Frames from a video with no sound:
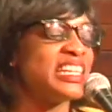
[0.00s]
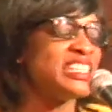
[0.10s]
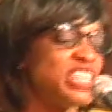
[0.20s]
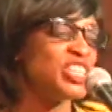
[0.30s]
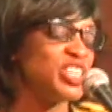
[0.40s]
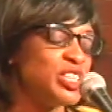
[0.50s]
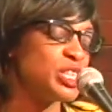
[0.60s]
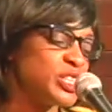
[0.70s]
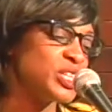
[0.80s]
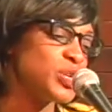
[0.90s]
got to tell you,
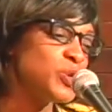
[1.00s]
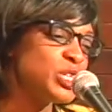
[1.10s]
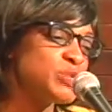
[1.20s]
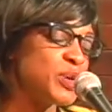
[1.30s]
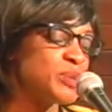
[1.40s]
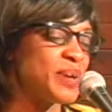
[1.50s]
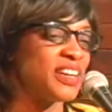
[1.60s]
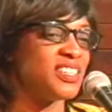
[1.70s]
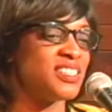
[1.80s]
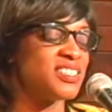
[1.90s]
the coolest part about
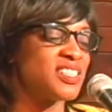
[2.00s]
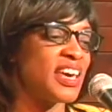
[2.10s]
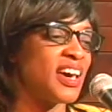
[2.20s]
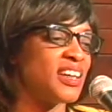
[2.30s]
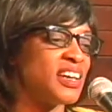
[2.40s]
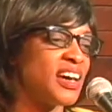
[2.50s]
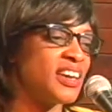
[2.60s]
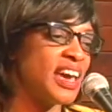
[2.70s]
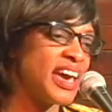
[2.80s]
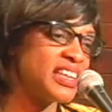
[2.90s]
it is that I
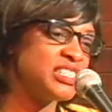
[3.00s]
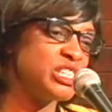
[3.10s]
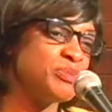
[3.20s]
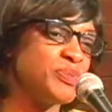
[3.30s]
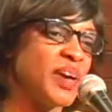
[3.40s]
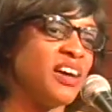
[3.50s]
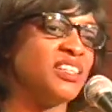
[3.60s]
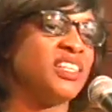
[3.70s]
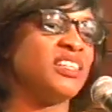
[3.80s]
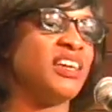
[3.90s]
asked him about
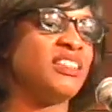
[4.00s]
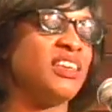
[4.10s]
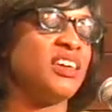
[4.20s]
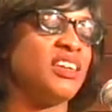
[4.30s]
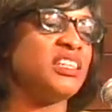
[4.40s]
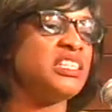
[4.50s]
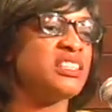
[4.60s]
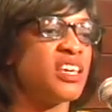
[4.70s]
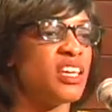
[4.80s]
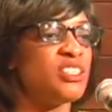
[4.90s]
it, and then he
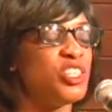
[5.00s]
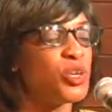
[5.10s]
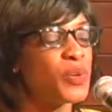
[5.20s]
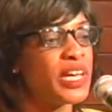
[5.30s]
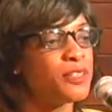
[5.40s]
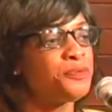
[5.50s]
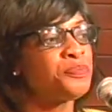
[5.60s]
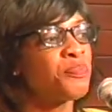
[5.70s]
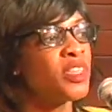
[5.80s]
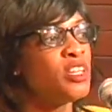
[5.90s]
said, you know what?
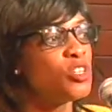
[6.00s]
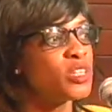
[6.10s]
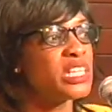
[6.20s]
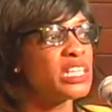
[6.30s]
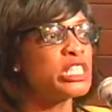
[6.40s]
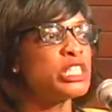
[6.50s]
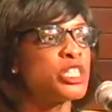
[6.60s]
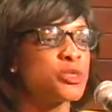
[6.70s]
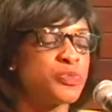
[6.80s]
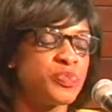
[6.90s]
You're gonna get a
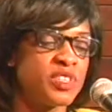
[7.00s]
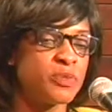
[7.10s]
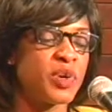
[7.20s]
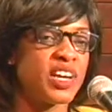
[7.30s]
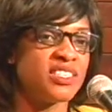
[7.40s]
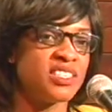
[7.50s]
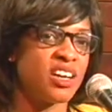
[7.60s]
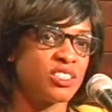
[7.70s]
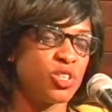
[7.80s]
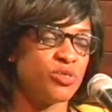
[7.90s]
surprise in
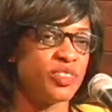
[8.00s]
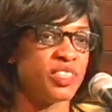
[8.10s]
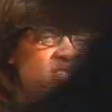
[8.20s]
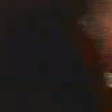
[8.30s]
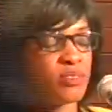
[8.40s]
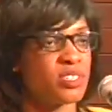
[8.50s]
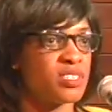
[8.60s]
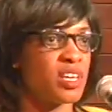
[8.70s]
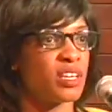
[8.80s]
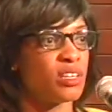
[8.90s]
October. And I was just
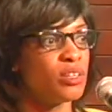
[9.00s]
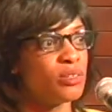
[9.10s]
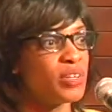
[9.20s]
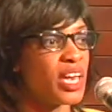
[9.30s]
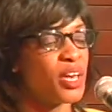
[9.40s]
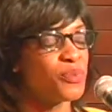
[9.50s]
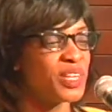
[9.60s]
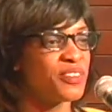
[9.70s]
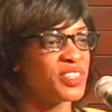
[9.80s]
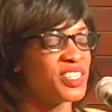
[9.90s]
like, oh, okay,
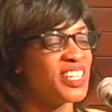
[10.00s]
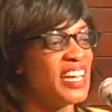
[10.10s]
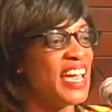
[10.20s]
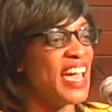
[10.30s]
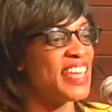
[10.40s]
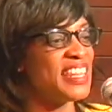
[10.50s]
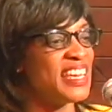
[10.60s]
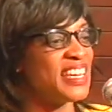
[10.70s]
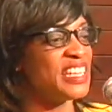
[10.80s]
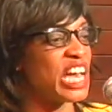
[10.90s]
whatever. And
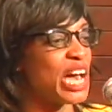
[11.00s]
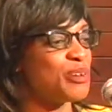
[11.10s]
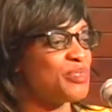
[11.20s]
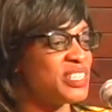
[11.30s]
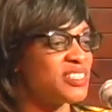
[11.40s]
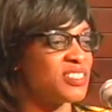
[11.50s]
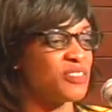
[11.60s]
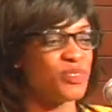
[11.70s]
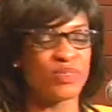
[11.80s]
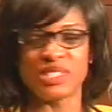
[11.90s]
then I was
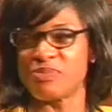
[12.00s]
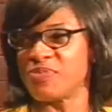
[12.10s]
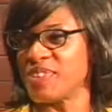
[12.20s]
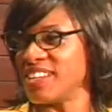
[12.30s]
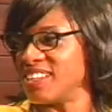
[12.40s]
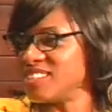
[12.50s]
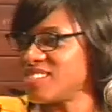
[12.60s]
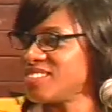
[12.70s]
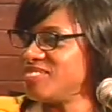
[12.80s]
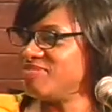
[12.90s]
living with some friends.
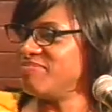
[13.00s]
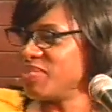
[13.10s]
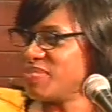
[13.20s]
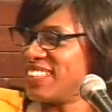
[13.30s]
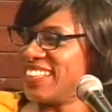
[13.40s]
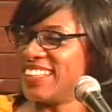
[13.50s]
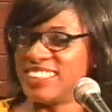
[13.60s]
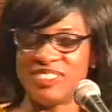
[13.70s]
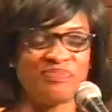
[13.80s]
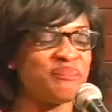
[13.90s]

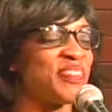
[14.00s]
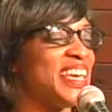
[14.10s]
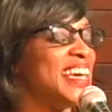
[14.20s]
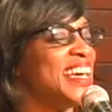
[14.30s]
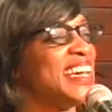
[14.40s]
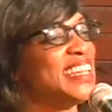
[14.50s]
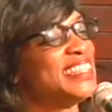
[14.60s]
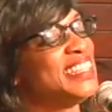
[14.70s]
And